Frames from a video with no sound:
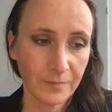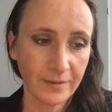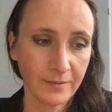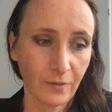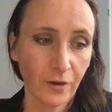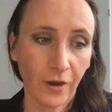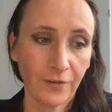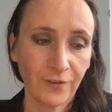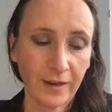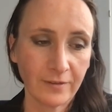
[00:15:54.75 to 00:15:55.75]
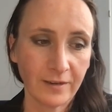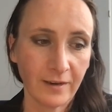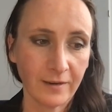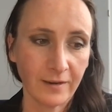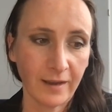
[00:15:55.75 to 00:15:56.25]
or co-founded
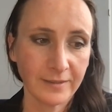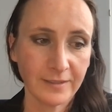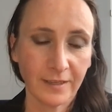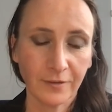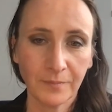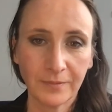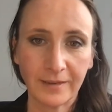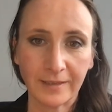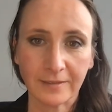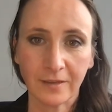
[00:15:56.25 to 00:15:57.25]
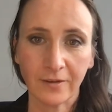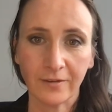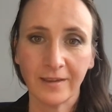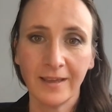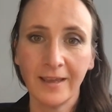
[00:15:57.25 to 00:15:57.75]
an IT company.
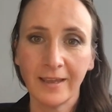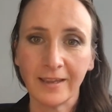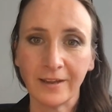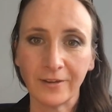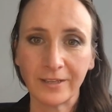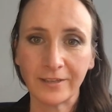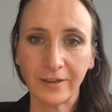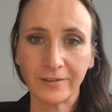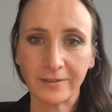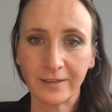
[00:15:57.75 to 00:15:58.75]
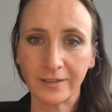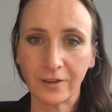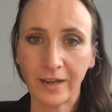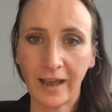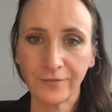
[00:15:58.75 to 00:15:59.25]
So you
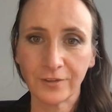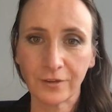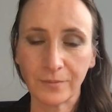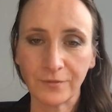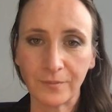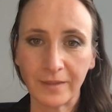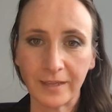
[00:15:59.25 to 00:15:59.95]
don't have to come from the